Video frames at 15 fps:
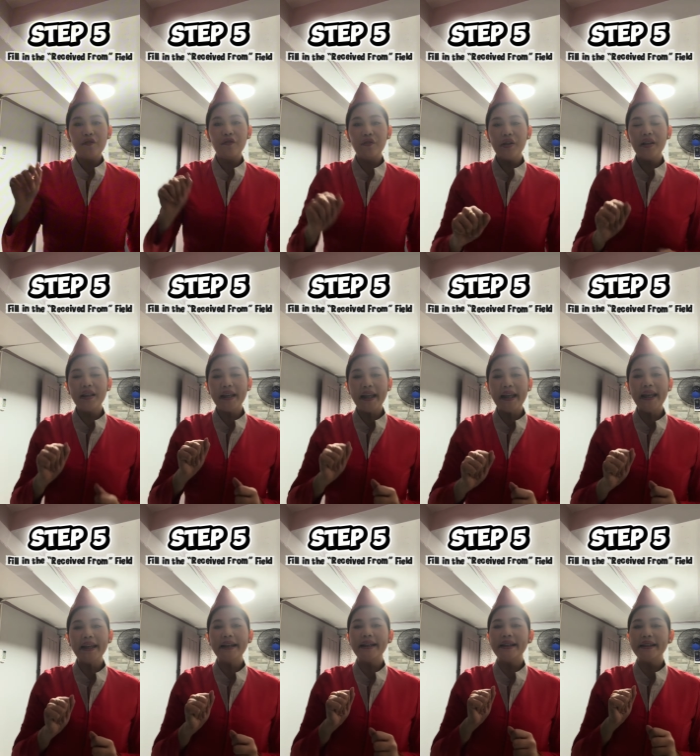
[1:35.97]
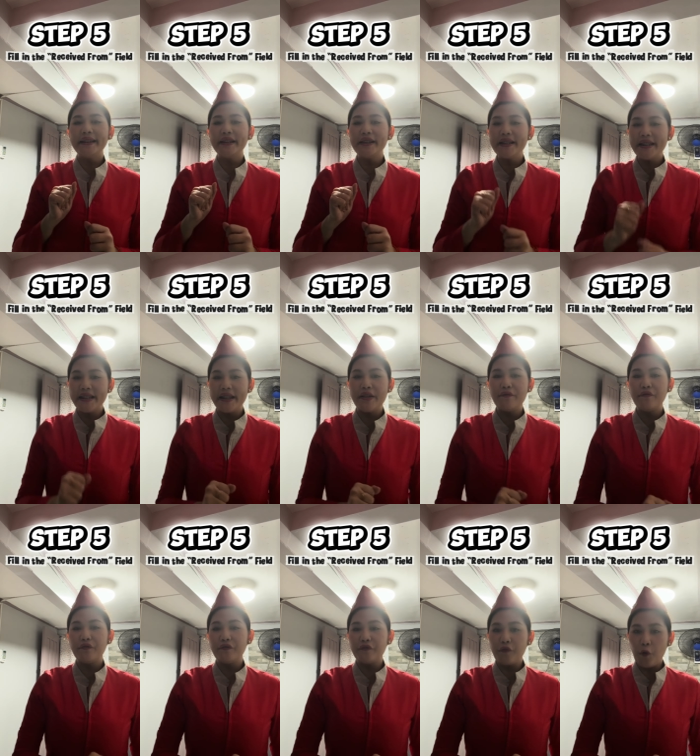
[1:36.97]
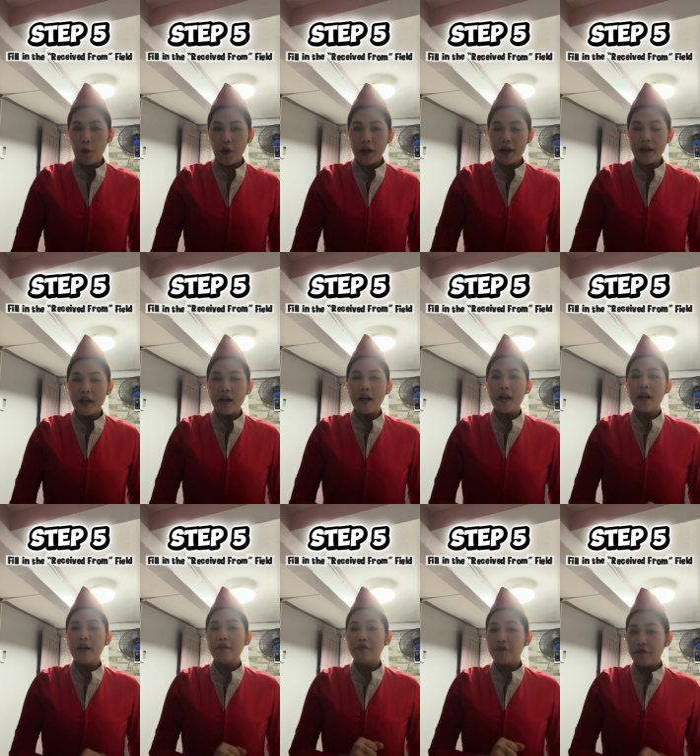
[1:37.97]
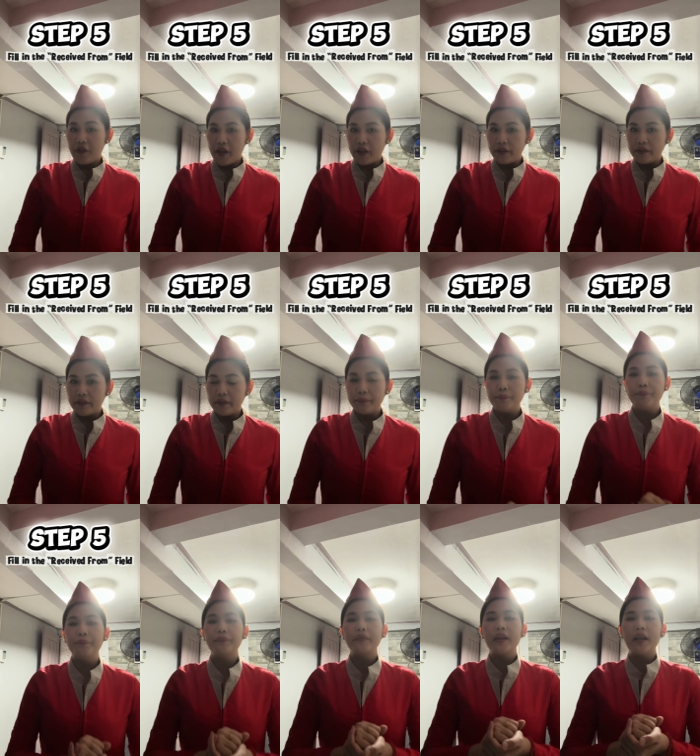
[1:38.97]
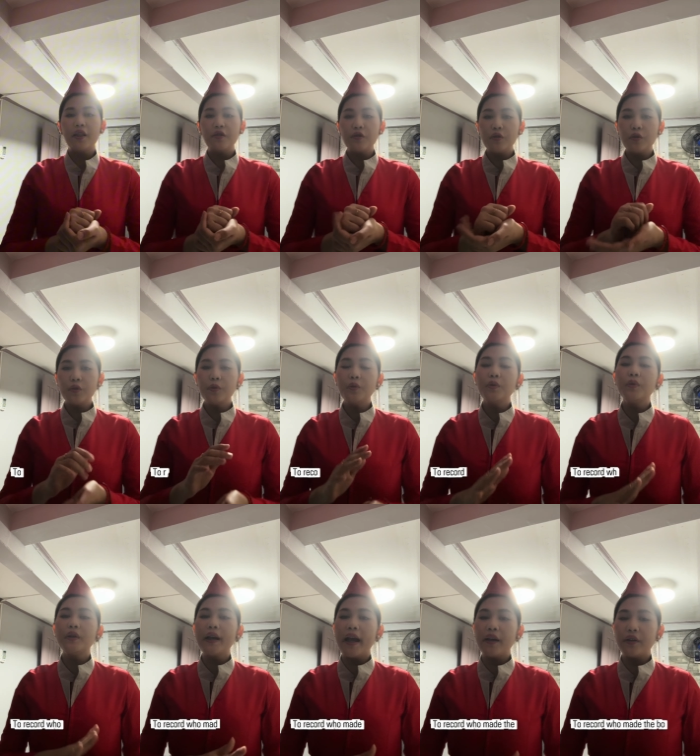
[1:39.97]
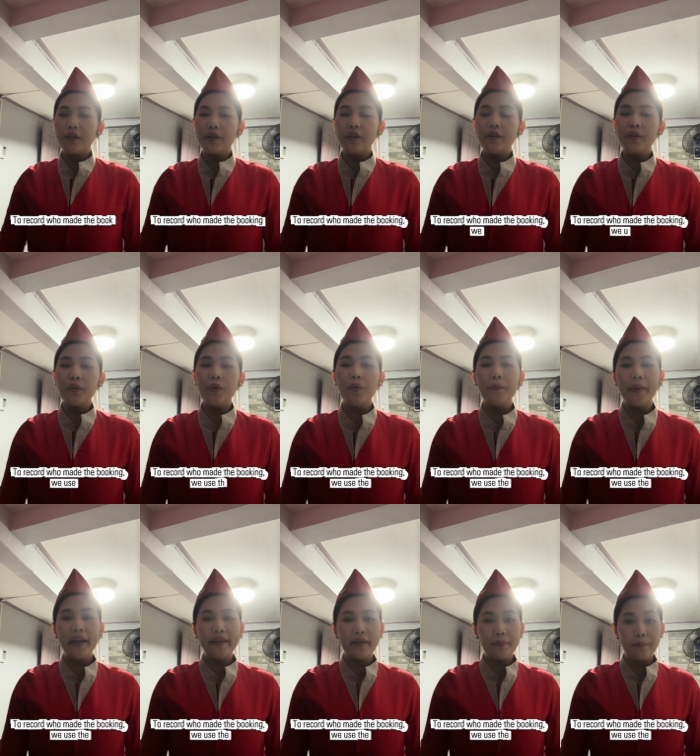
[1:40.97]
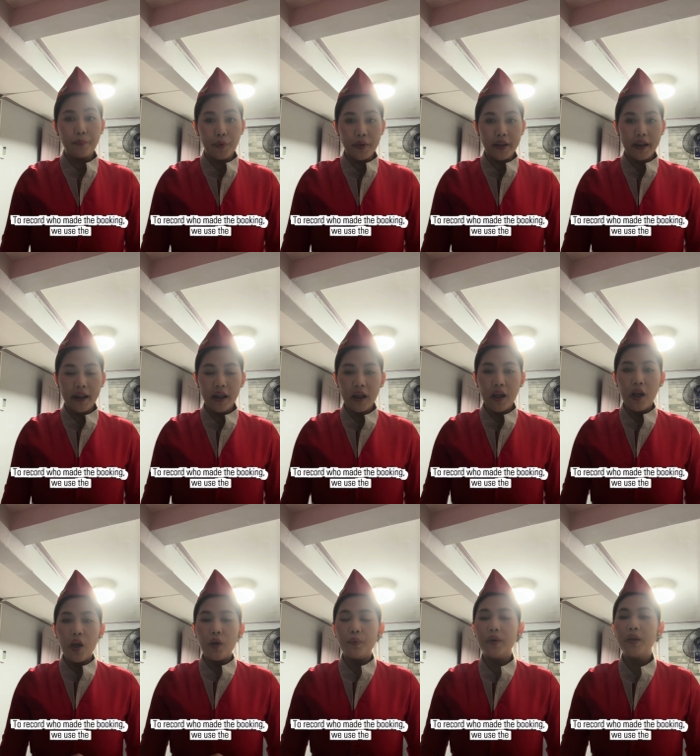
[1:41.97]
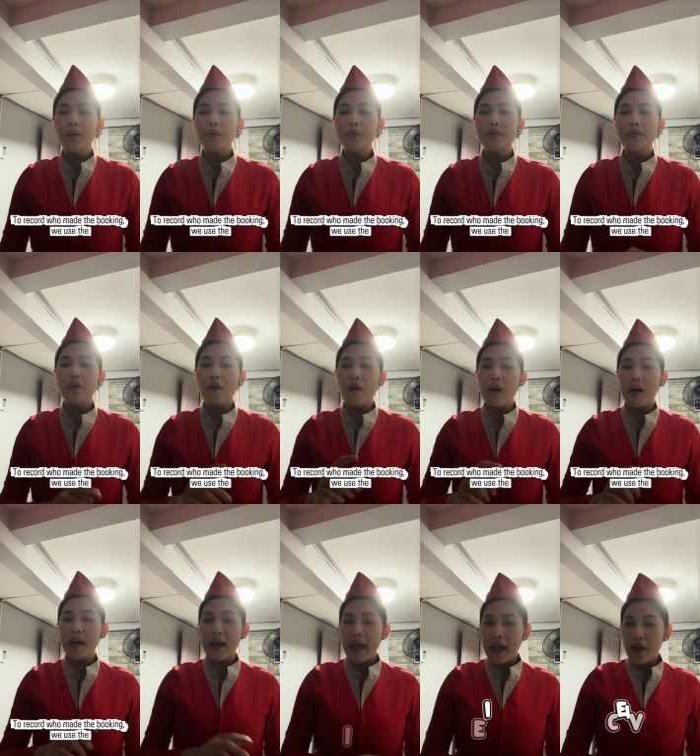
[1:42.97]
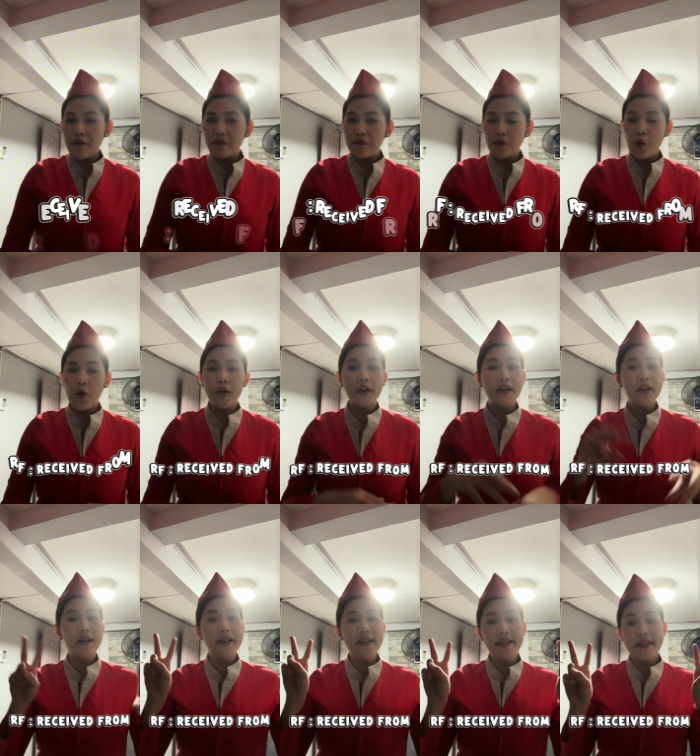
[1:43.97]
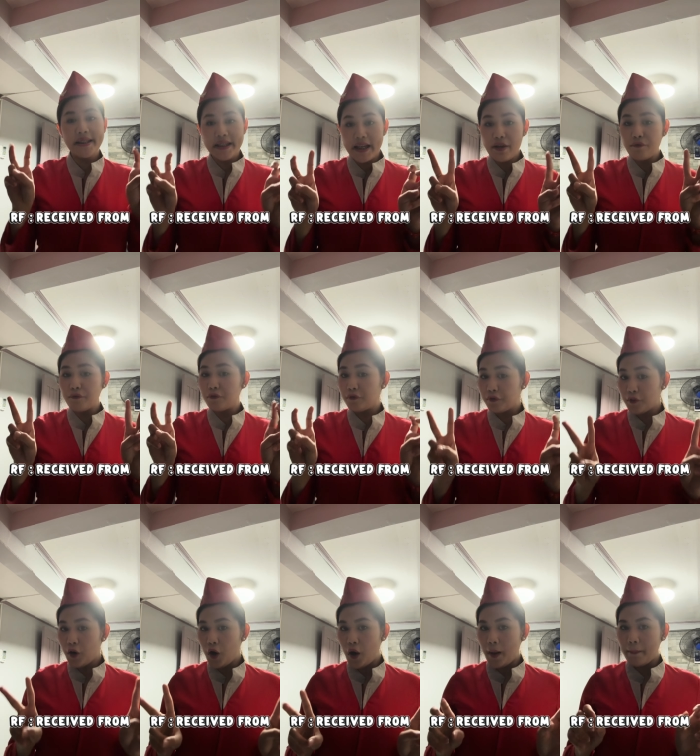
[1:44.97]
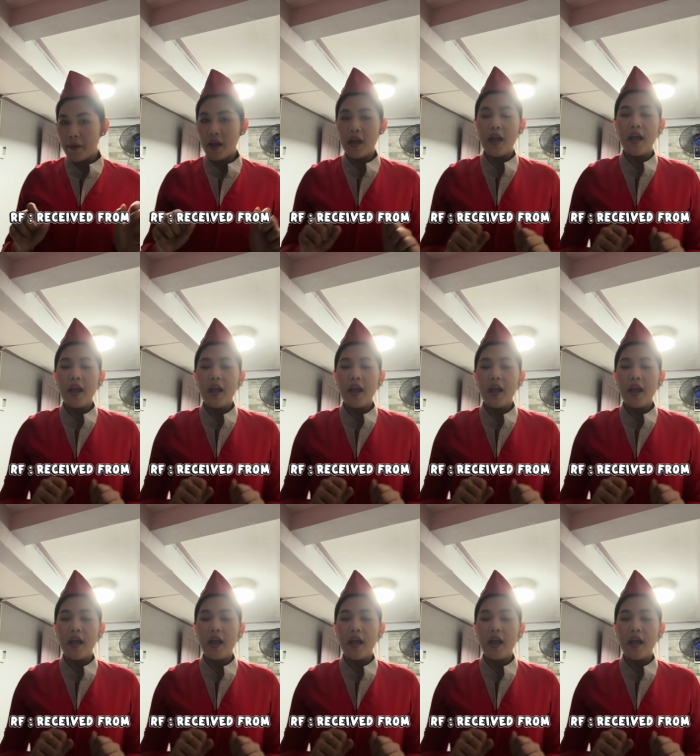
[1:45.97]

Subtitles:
fill in the receive for field. To record who made the booking, we use the RF or the receive from